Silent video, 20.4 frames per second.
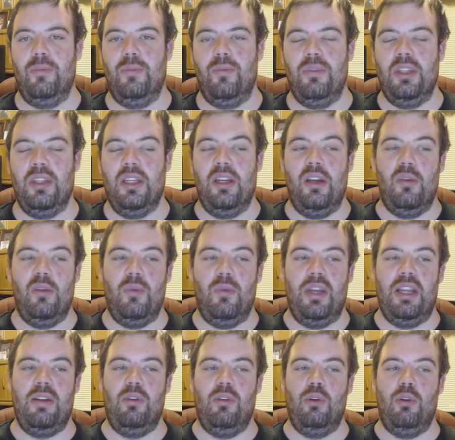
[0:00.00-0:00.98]
room, where
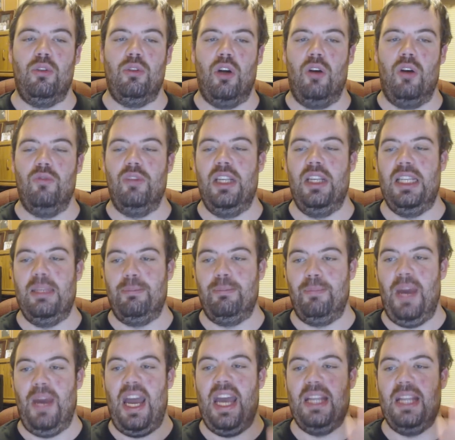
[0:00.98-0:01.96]
they've all got really
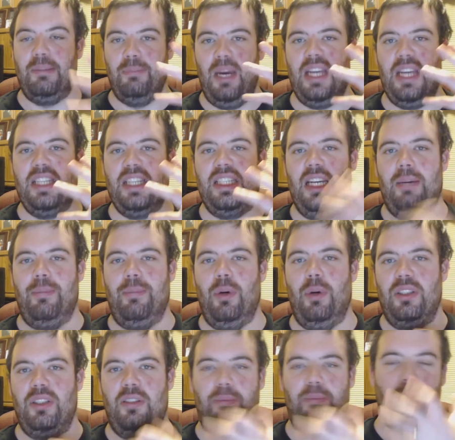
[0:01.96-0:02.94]
bad makeup
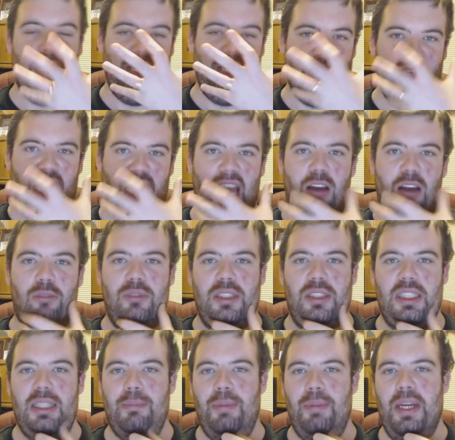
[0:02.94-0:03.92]
on of being
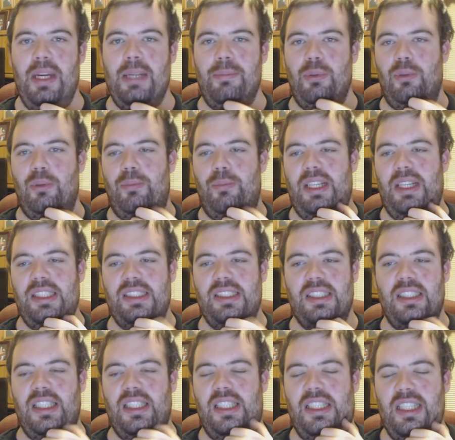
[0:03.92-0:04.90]
elderly people,
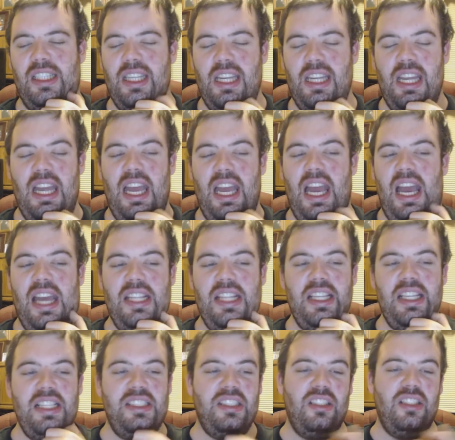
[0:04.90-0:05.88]
basically. And
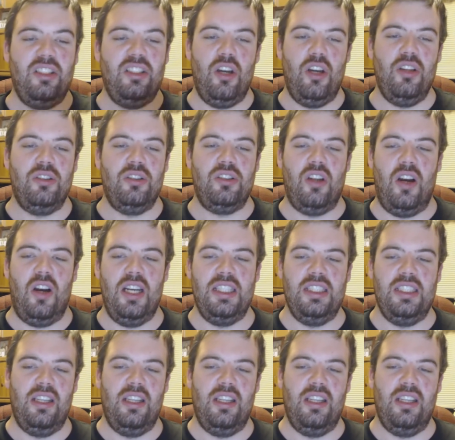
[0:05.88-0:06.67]
it's a good